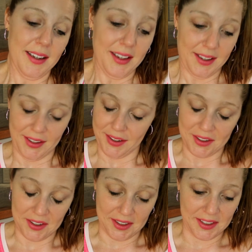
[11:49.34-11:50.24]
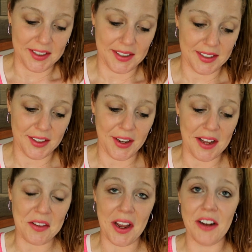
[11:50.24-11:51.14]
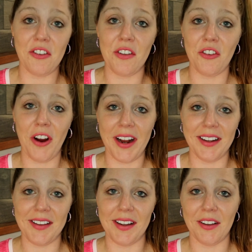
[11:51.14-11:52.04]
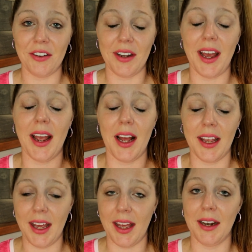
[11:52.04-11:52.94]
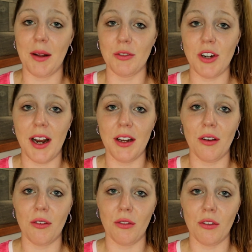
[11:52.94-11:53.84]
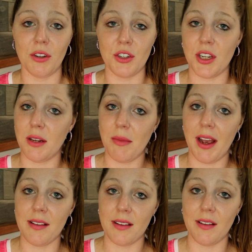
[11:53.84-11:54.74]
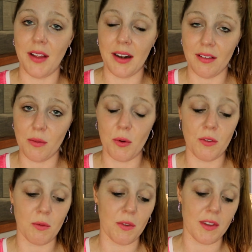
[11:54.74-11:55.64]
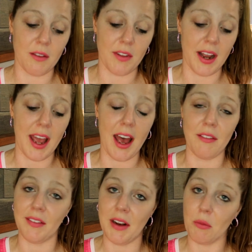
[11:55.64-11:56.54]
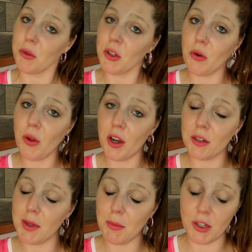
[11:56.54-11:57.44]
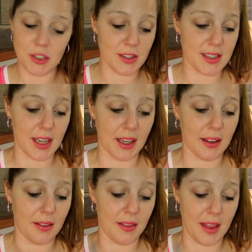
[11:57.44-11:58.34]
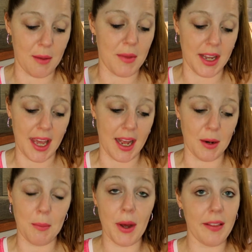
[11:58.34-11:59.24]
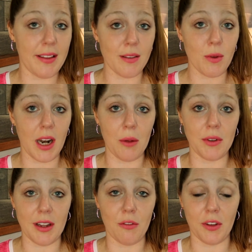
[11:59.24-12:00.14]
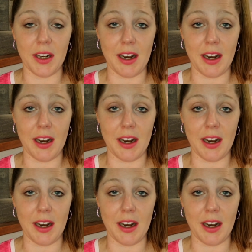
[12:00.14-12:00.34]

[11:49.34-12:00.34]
oh God, Okay, so I just tried this the other day. Again, I'm trying to go through the sheet masks and like disposable stuff that I have and I will no longer be purchasing them again. But this one I will definitely